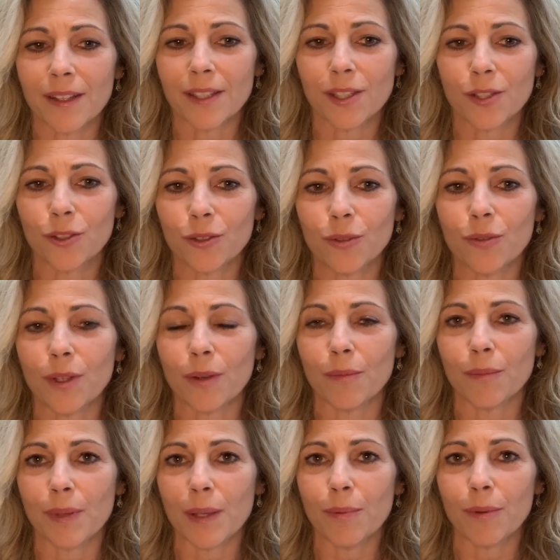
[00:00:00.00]
This is true
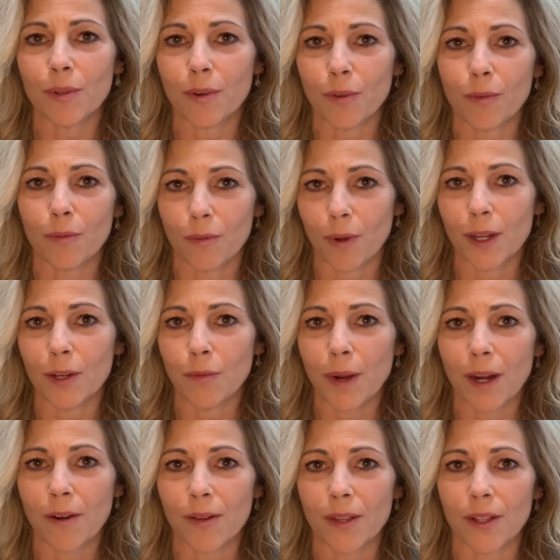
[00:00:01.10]
that people are quite
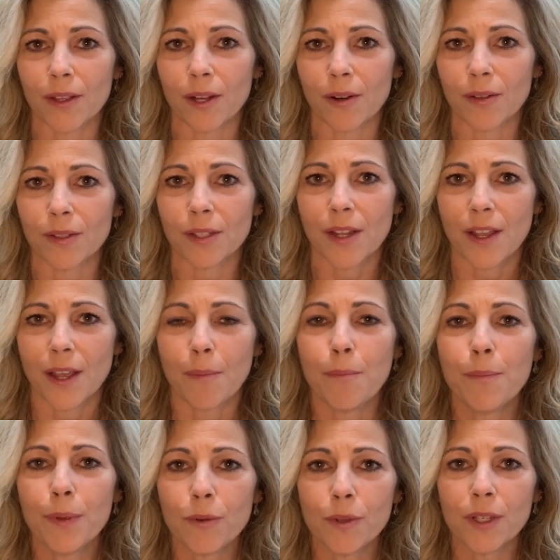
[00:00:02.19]
aware that there's $1
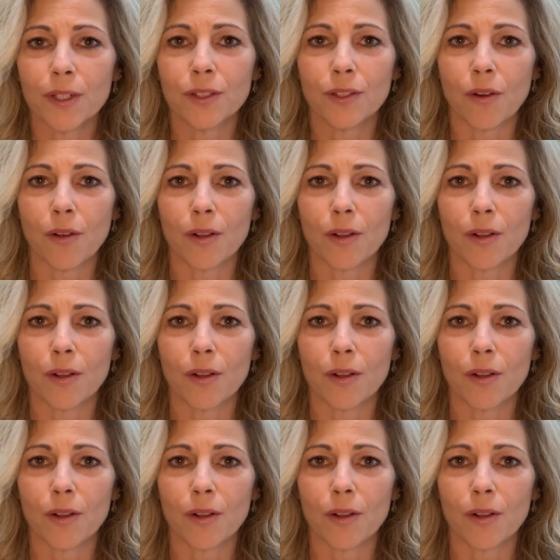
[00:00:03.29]
billion